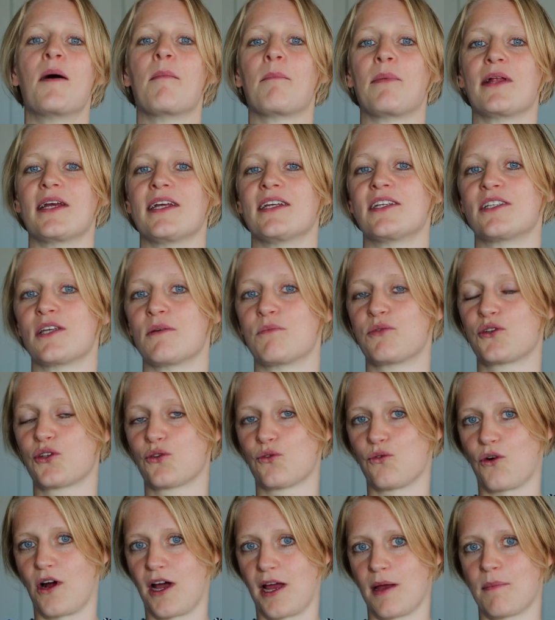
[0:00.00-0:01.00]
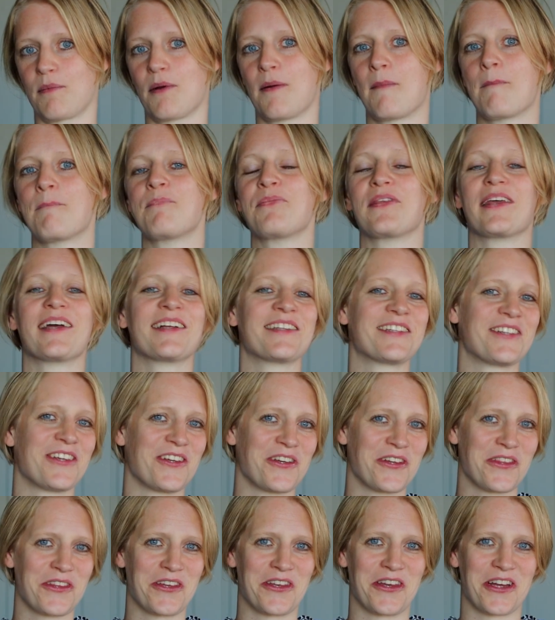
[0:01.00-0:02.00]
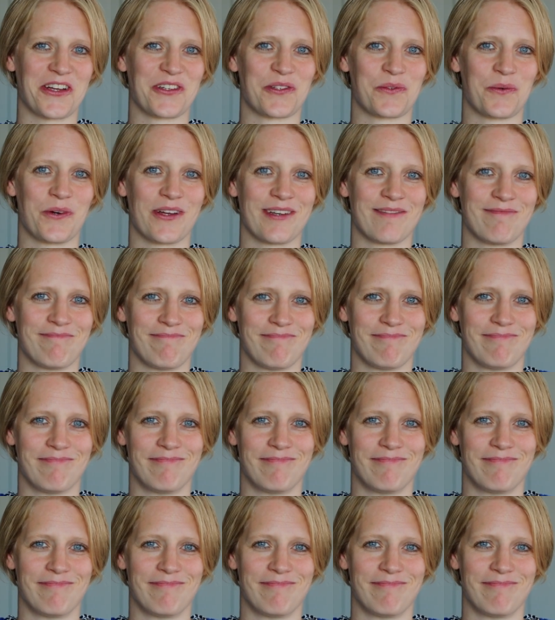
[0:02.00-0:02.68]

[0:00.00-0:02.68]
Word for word: Please subscribe and see you in the next one.